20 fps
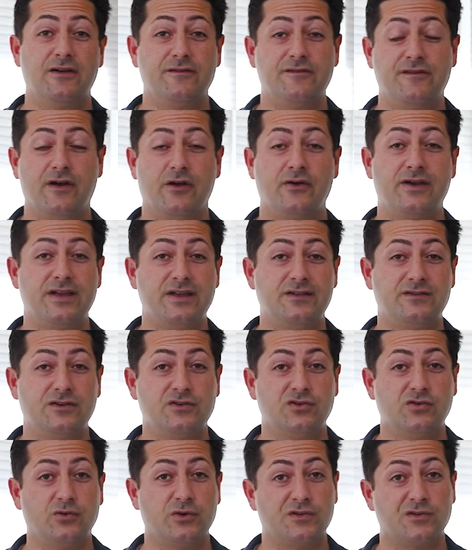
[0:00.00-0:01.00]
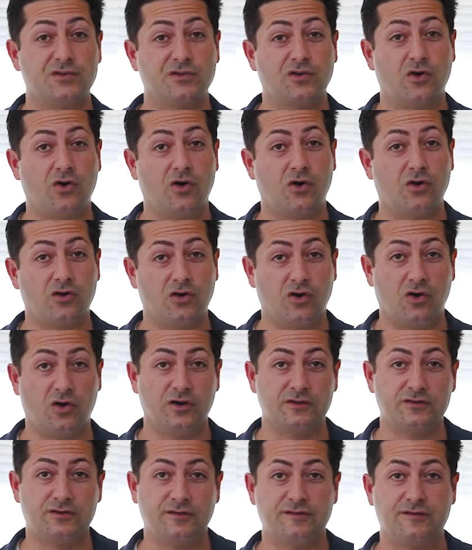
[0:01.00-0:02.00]
Very easy to install,
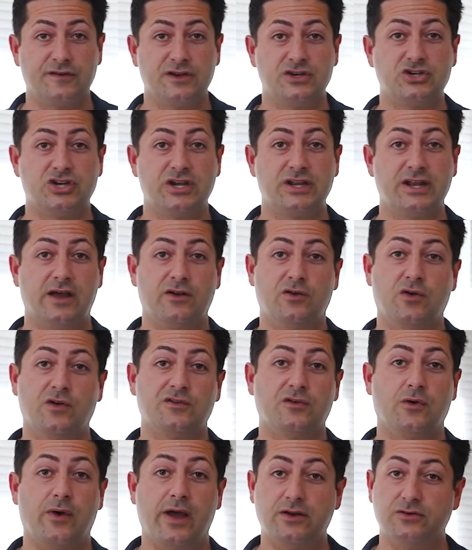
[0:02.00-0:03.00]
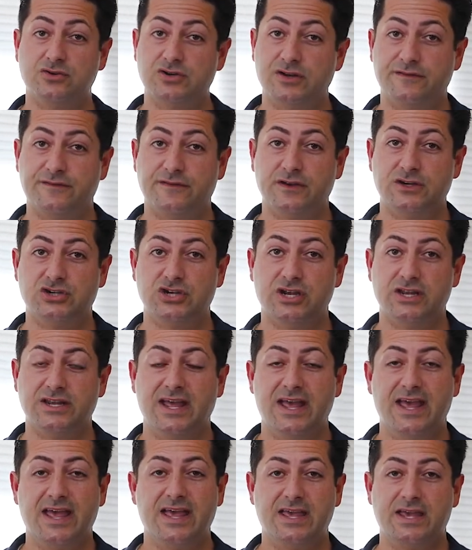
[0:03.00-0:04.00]
cost efficient, and also energy efficient.
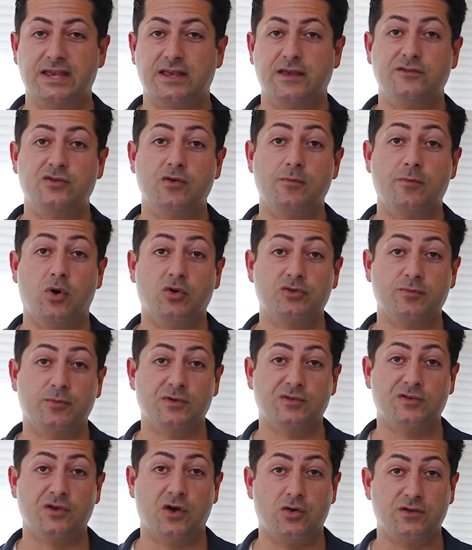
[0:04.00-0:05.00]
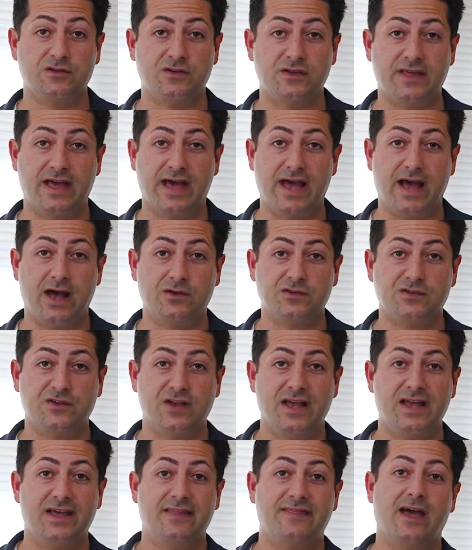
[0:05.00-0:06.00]
It gives you multiple zones in the house.
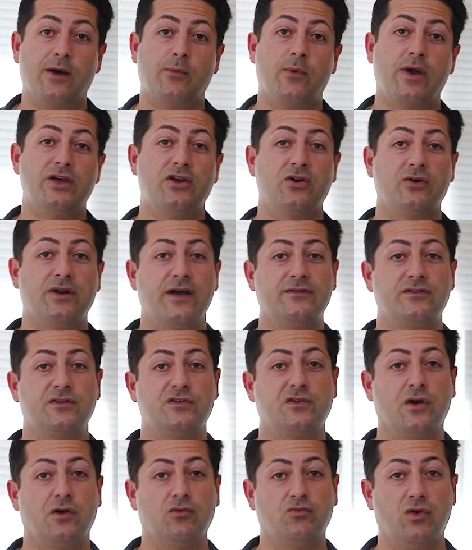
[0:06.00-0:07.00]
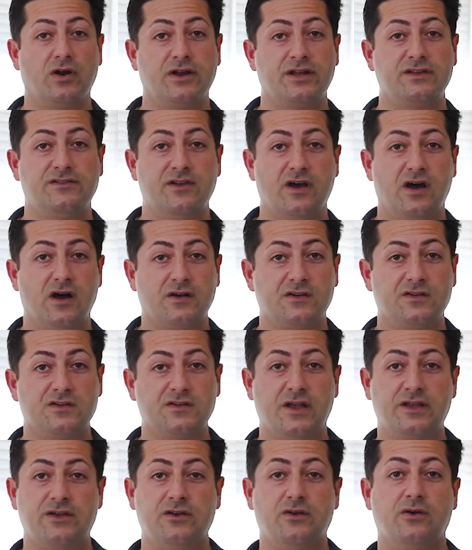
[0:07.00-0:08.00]
That way you don't have to start running ducts
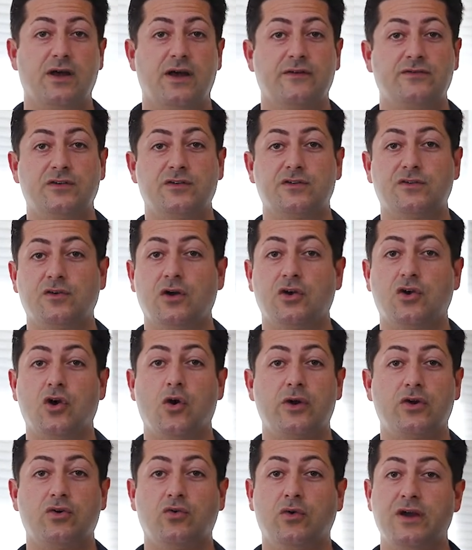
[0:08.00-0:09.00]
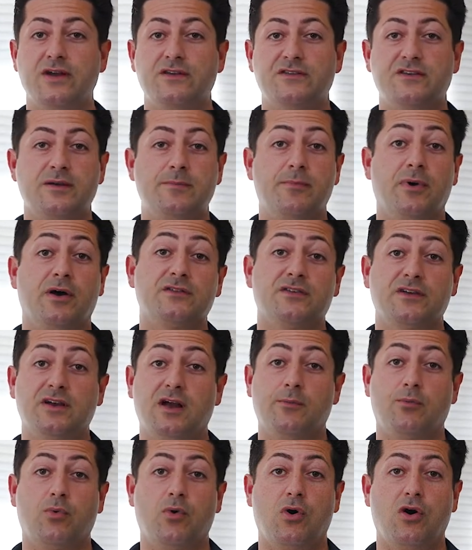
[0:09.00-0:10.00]
and you don't have to start going crazy, busting
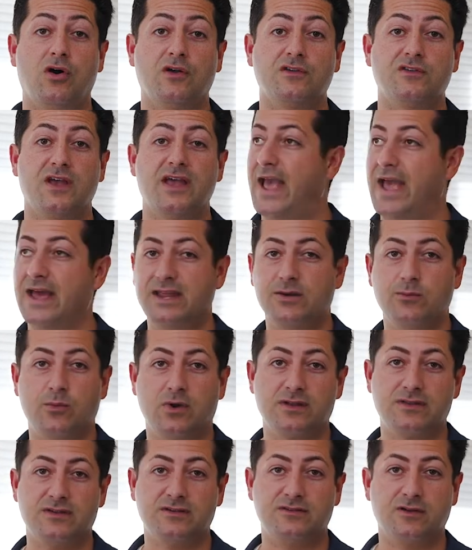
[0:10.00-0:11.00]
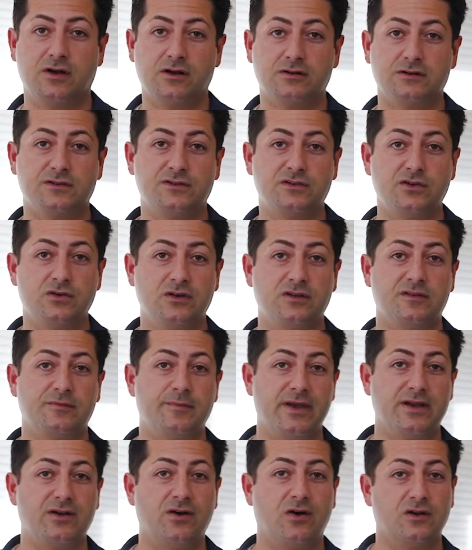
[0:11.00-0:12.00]
up walls. Adding one of these ductless units
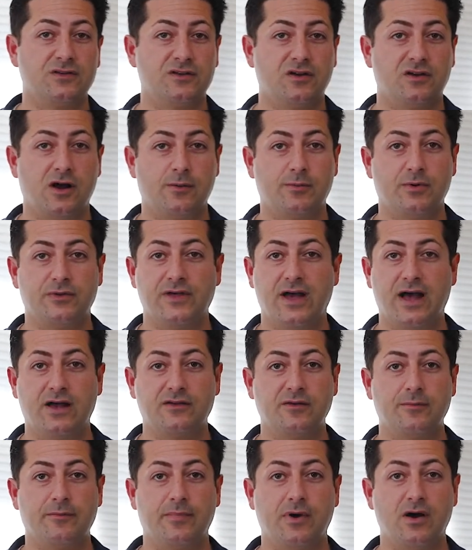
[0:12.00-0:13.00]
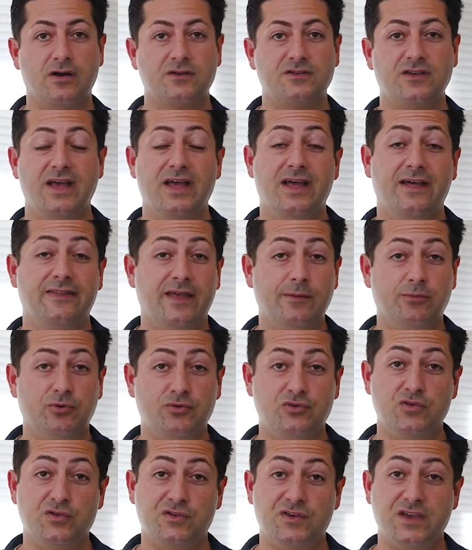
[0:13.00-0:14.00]
may cost a couple $1,000. They
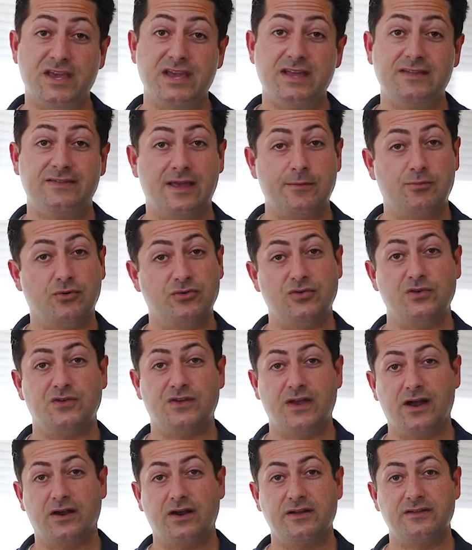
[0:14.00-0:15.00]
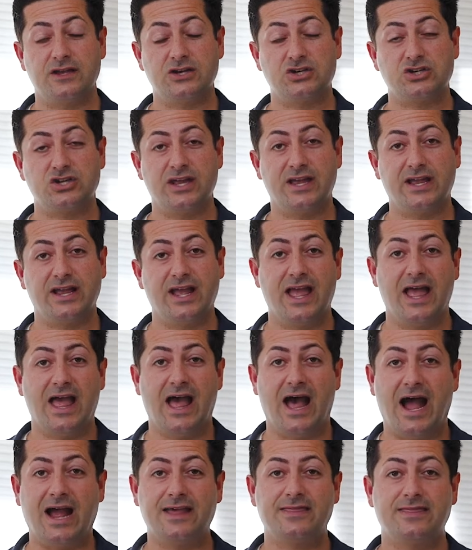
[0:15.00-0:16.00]
produce heat, they produce air conditioning.
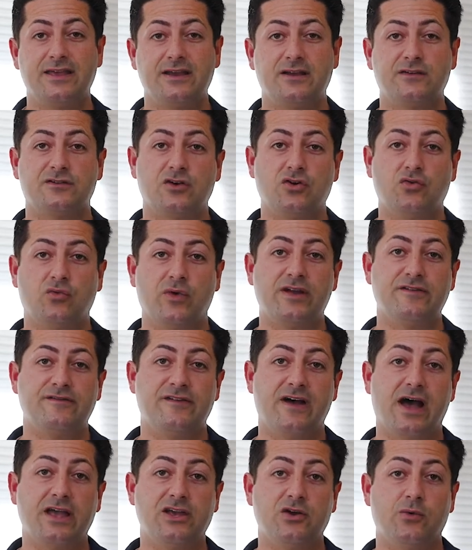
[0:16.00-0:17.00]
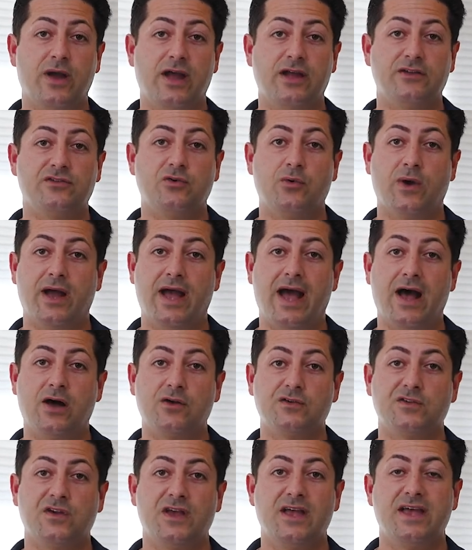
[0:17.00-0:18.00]
I think it's a great value add to a
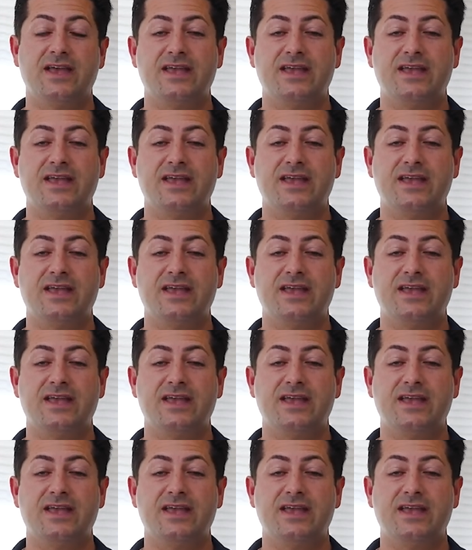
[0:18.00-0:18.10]
house.